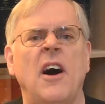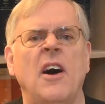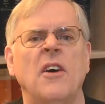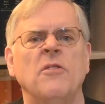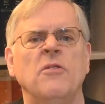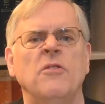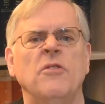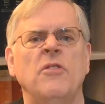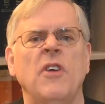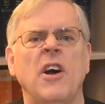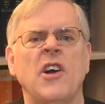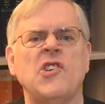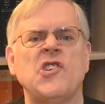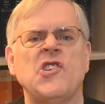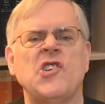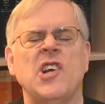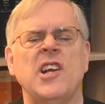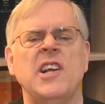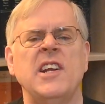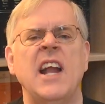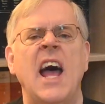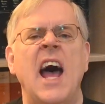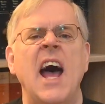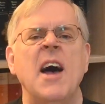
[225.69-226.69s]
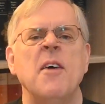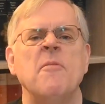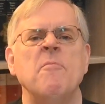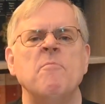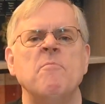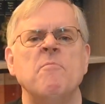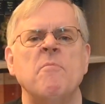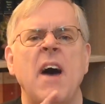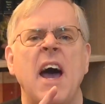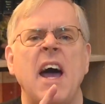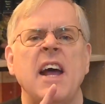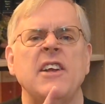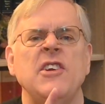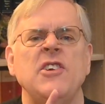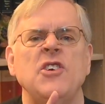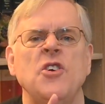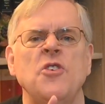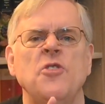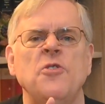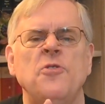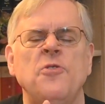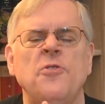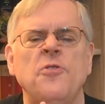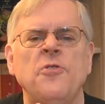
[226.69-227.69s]
a Russian
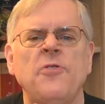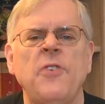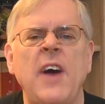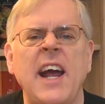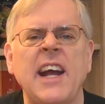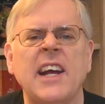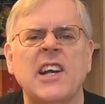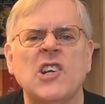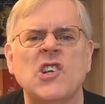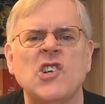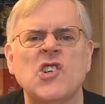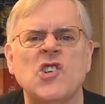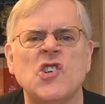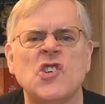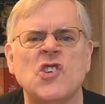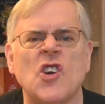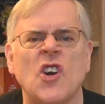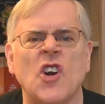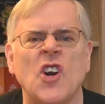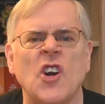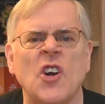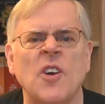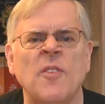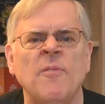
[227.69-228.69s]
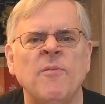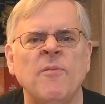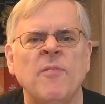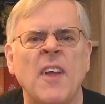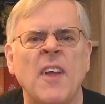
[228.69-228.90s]
manufacture.